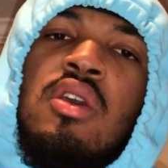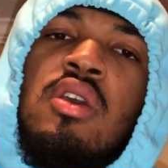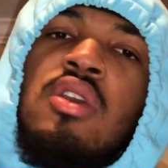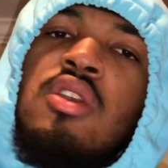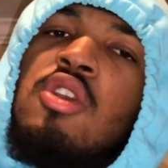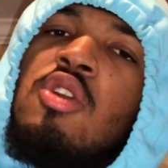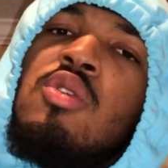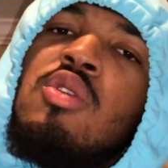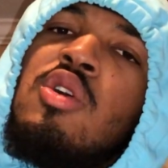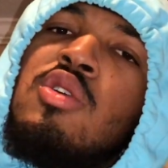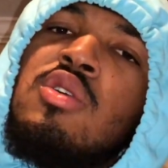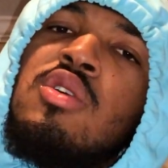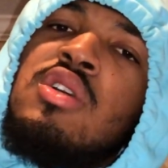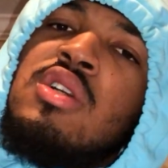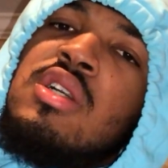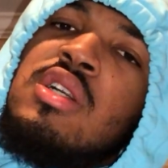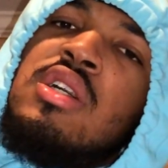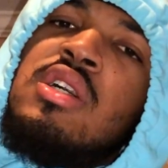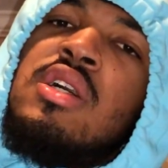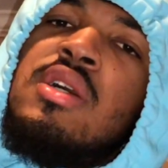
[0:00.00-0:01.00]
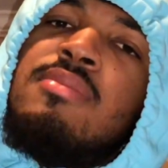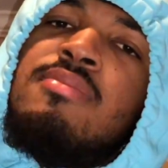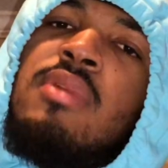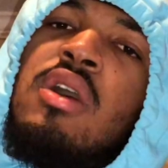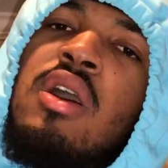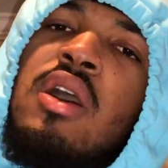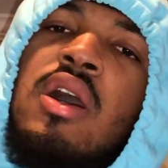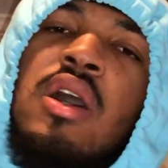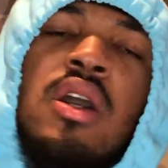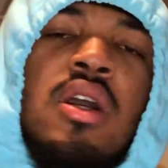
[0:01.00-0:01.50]
your local hood
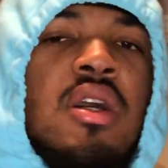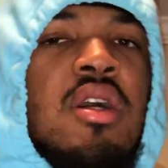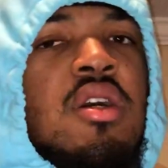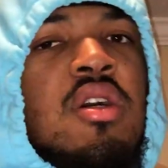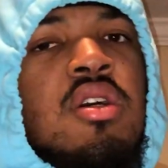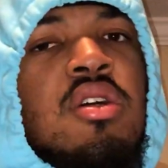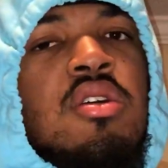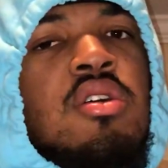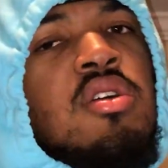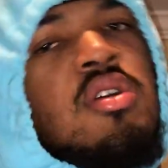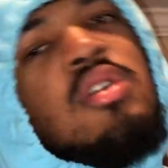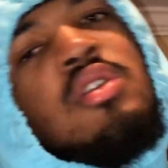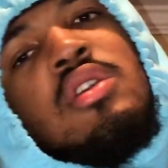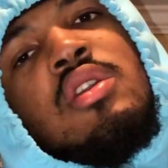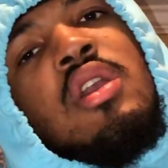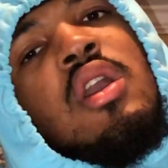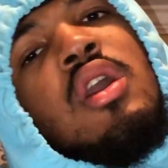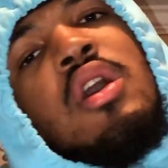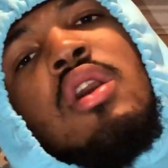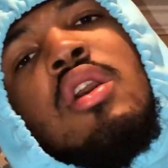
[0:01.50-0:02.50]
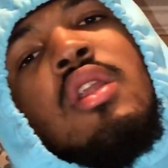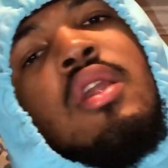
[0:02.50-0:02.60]
boy or hood girl,